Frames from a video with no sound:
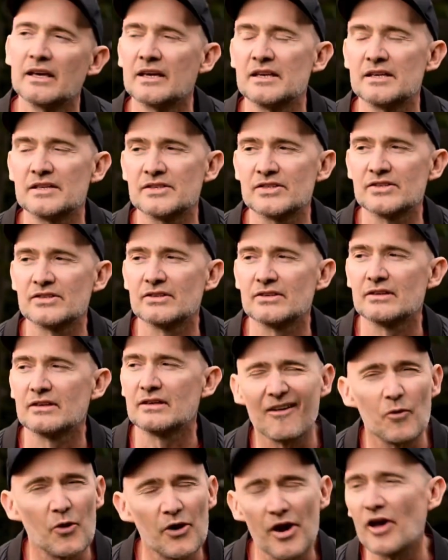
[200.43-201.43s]
is
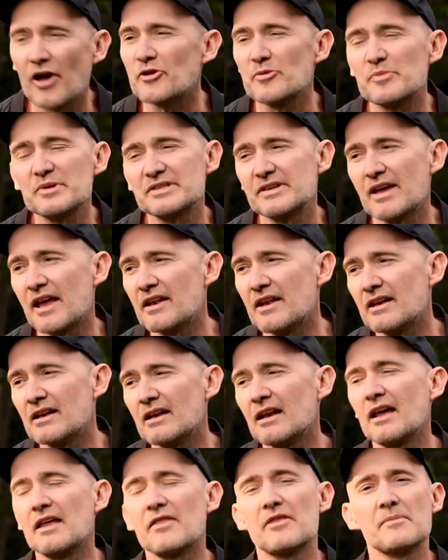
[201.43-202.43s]
100%
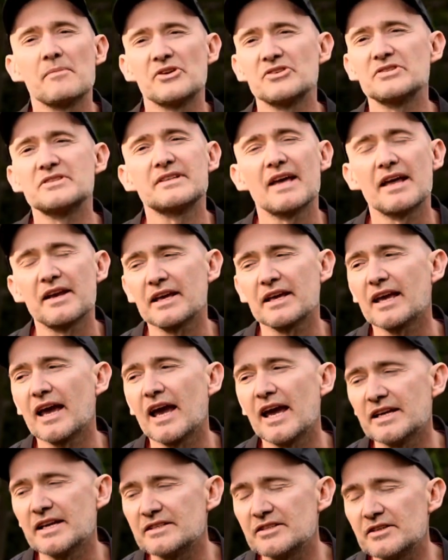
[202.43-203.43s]
like the most
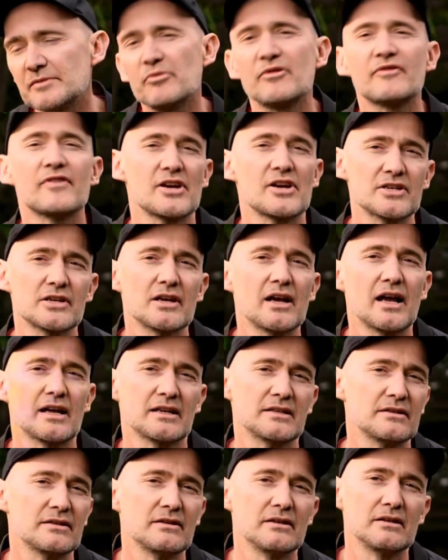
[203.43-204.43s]
dedicated professional
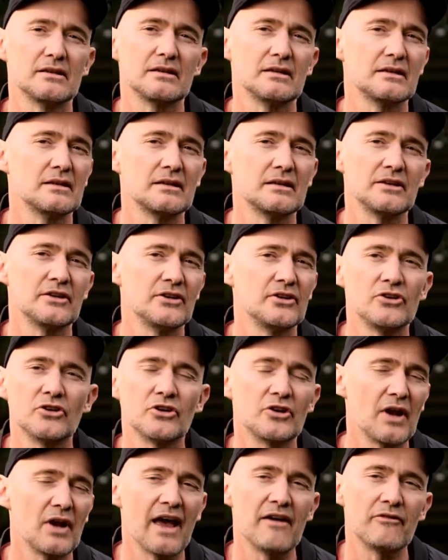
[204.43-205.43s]
actor you
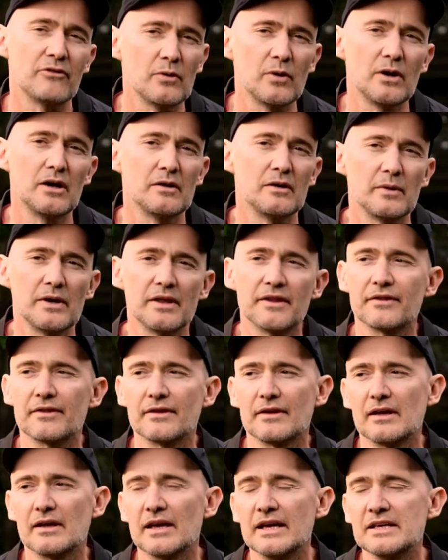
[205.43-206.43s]
could ever work with.
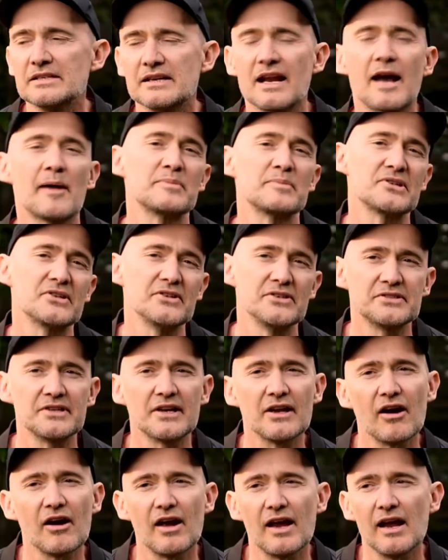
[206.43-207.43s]
He's an absolute
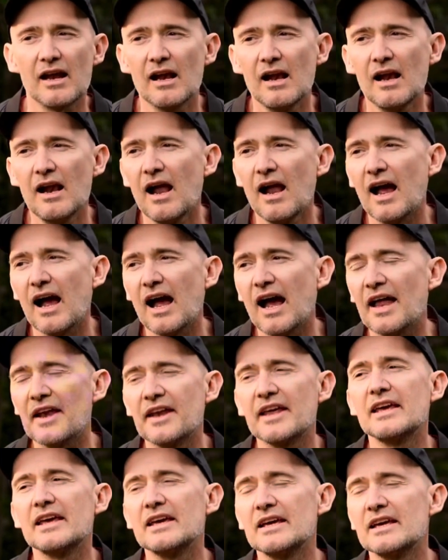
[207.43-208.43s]
delight, and
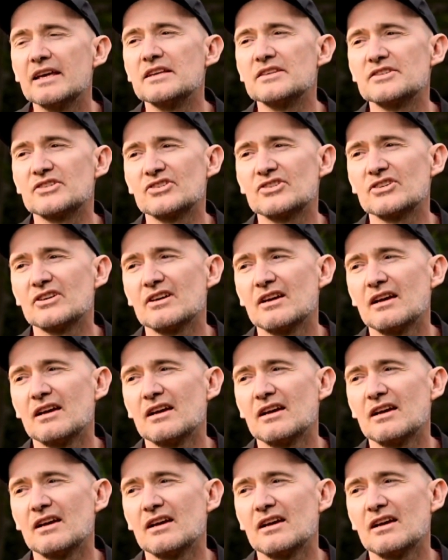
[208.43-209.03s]
he is